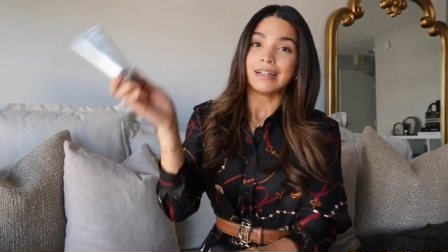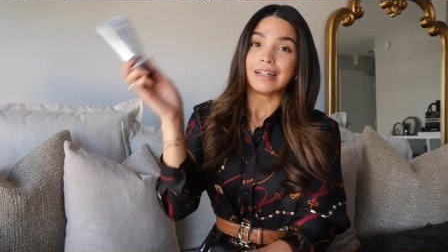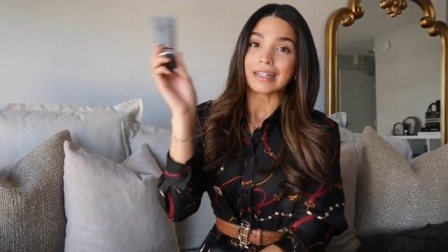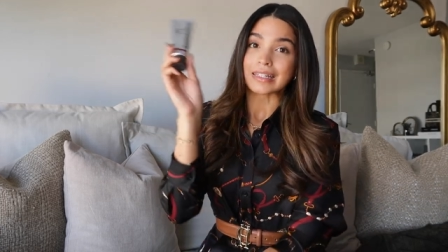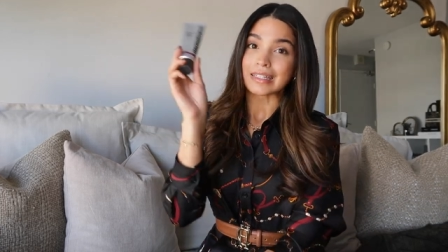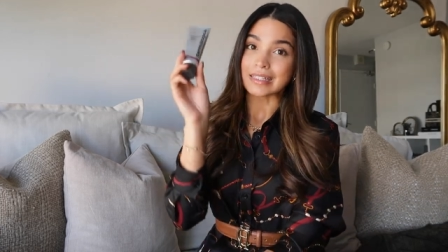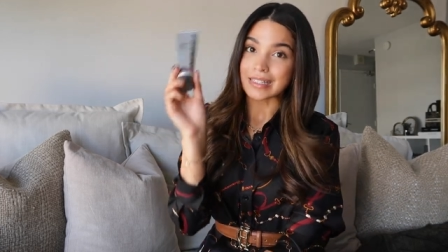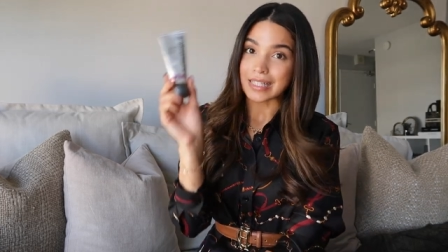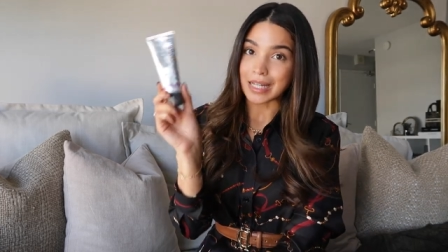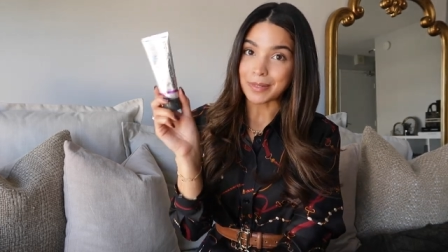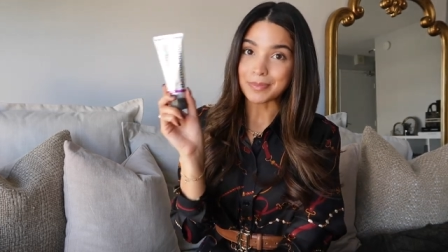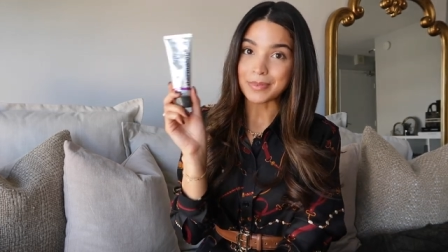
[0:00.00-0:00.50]

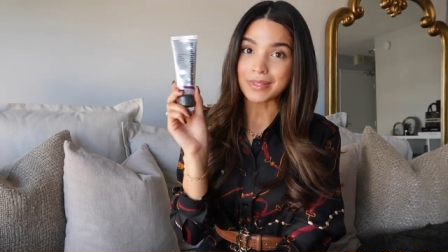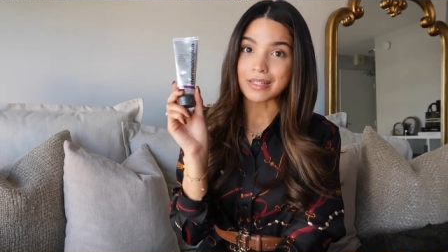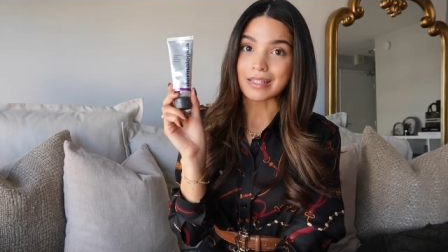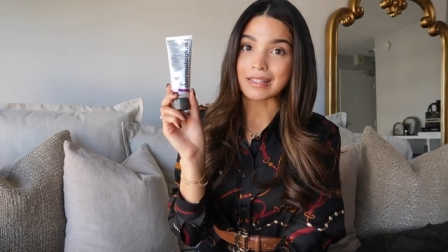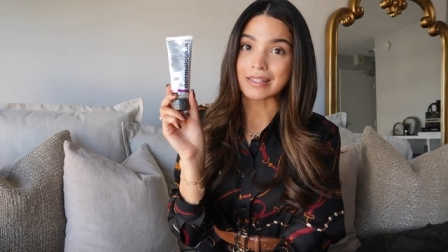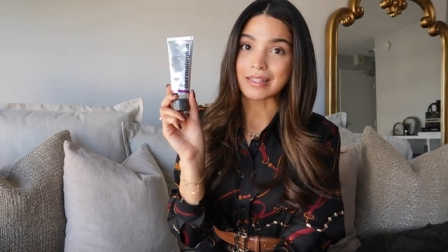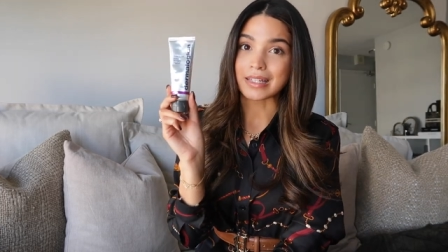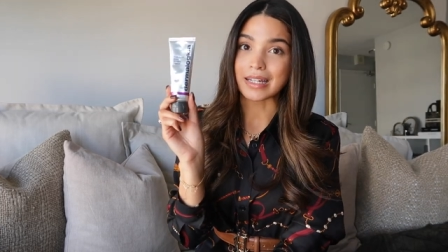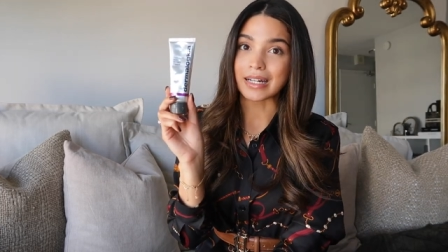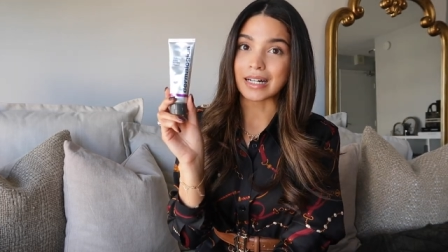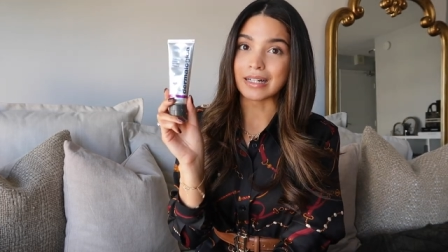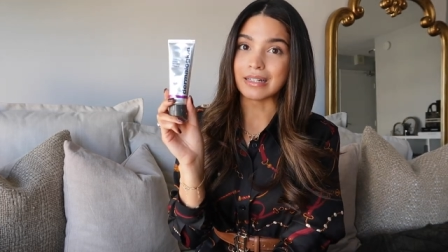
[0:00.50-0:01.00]
Except
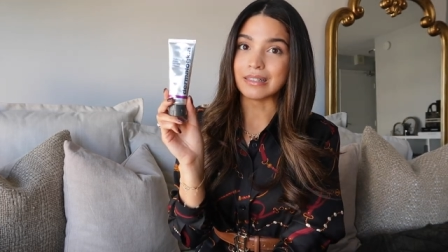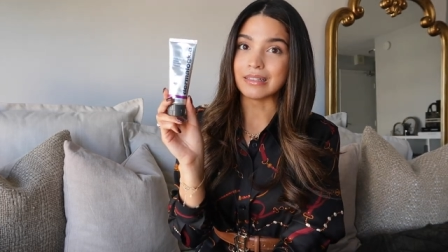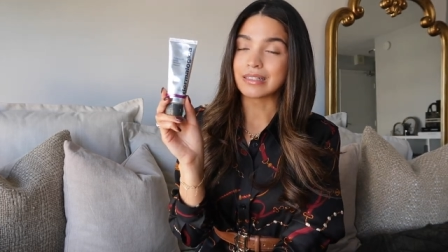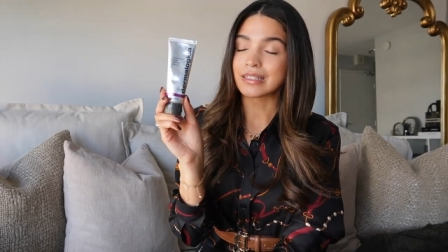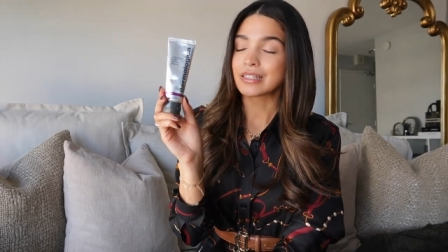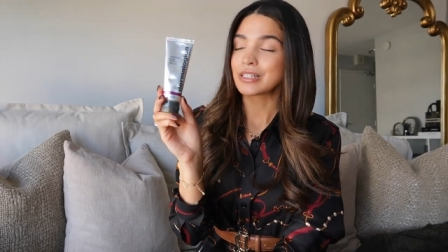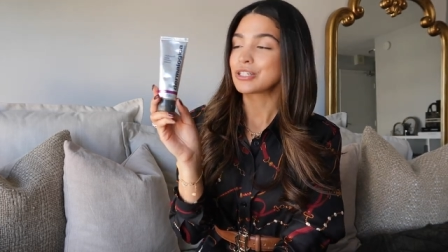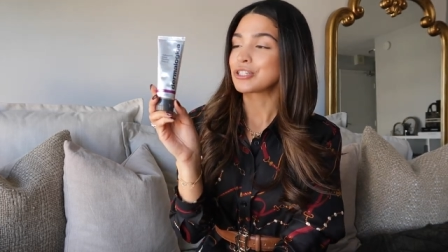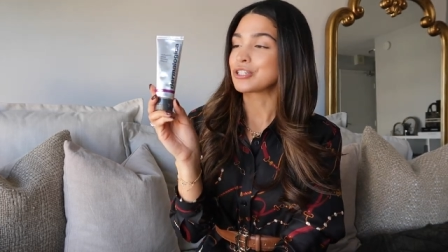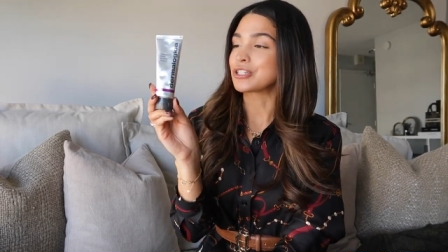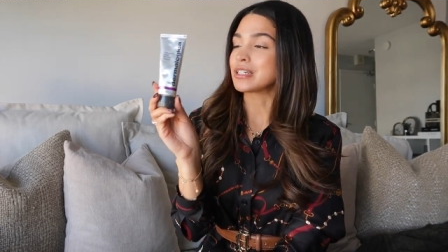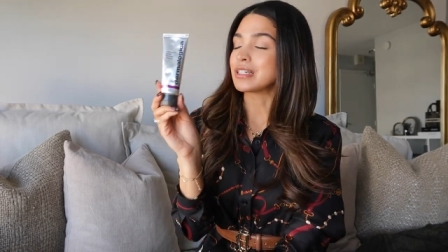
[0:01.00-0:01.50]
this gal,
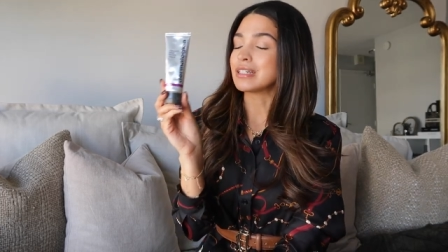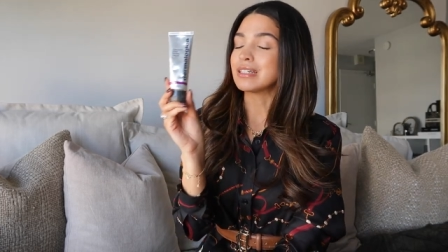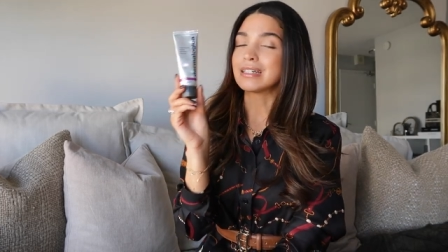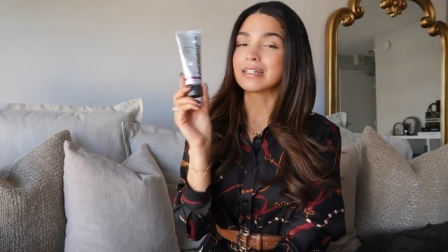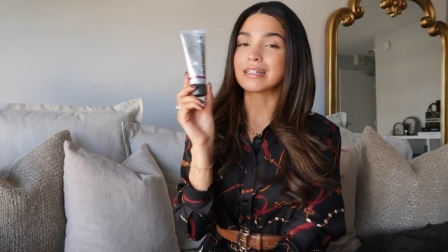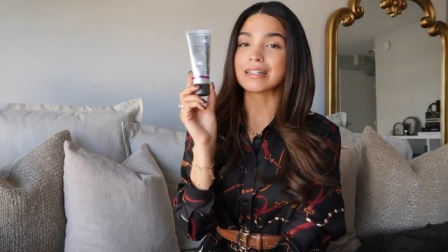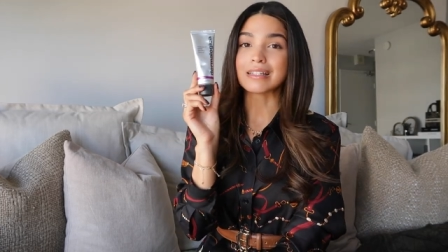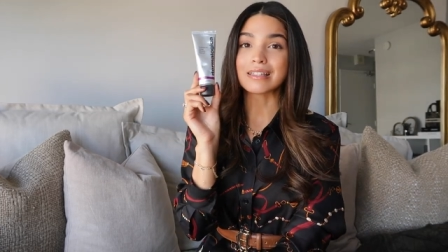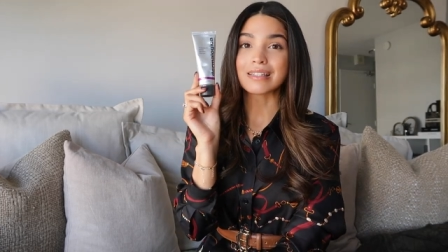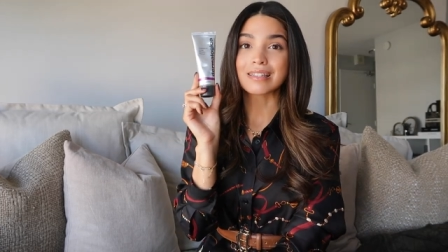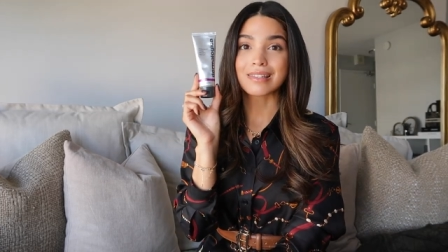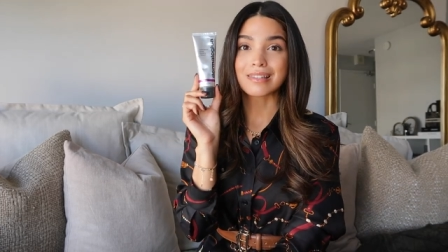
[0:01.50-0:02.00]
she
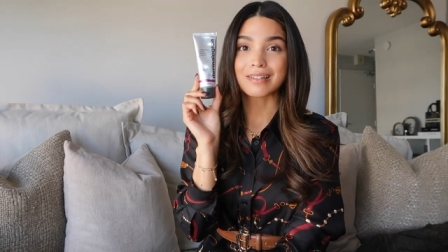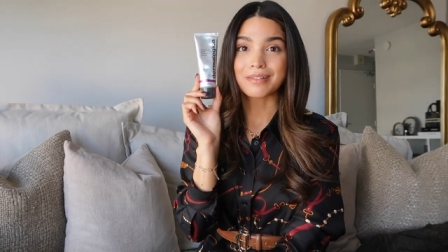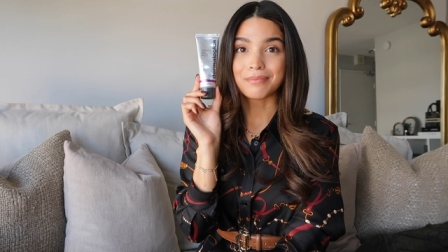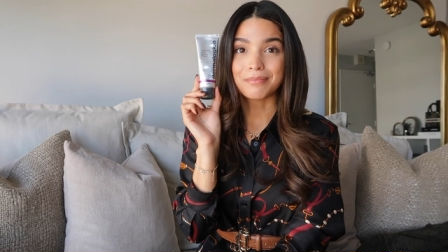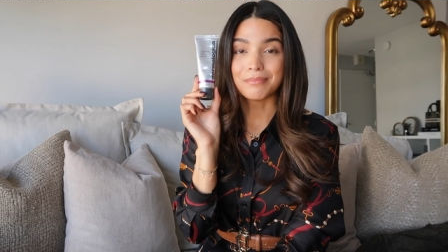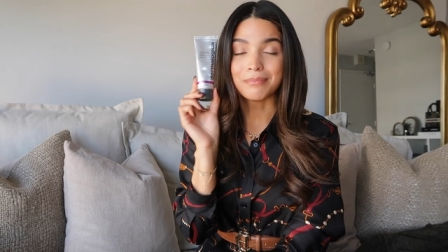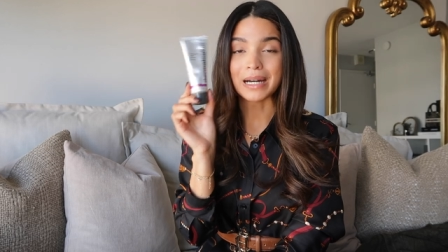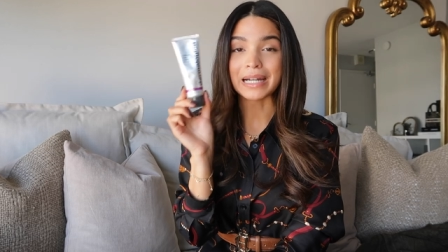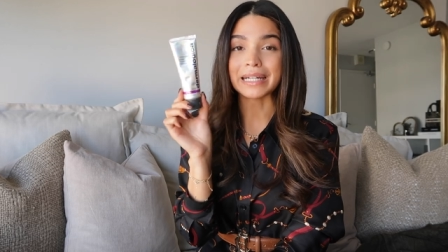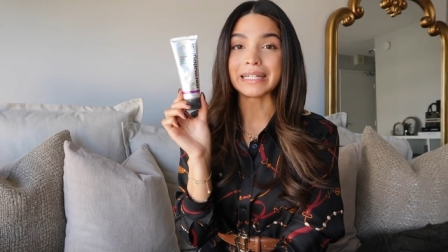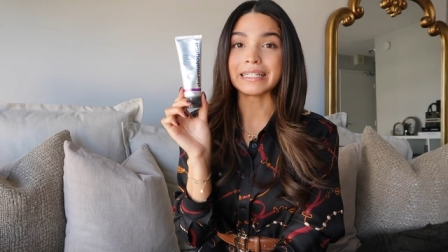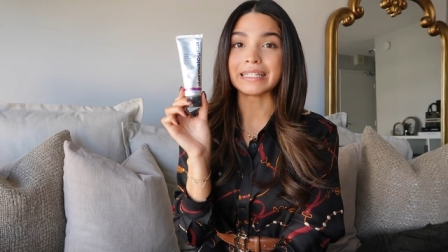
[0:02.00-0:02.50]
is
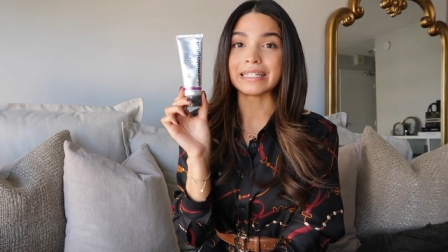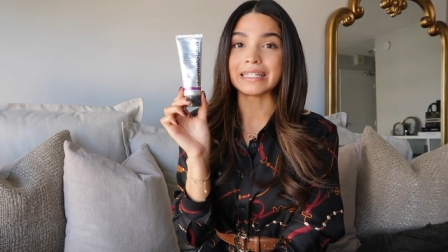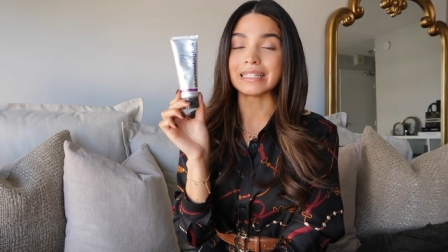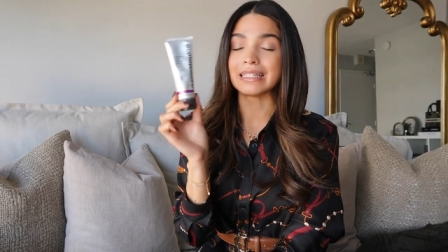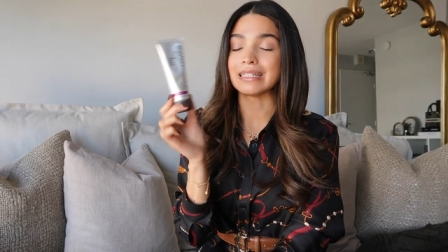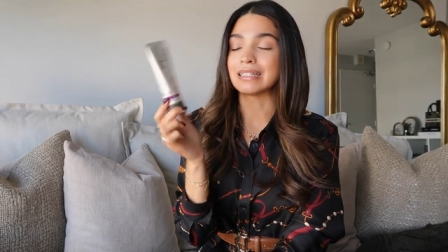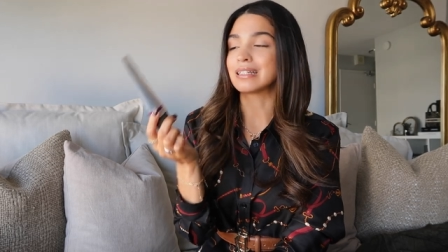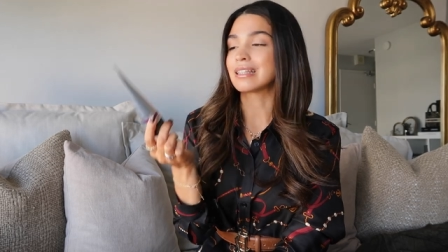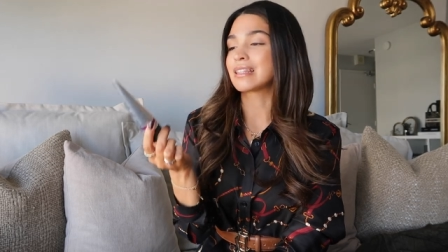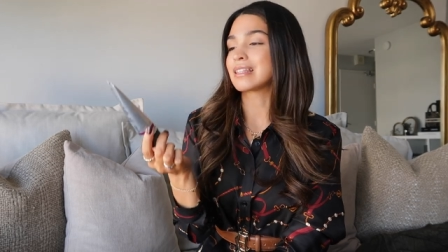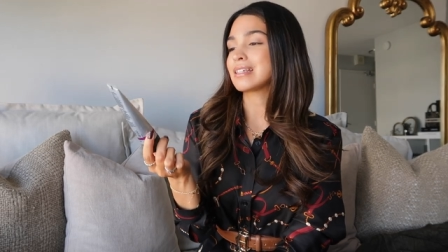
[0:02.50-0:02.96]
mighty.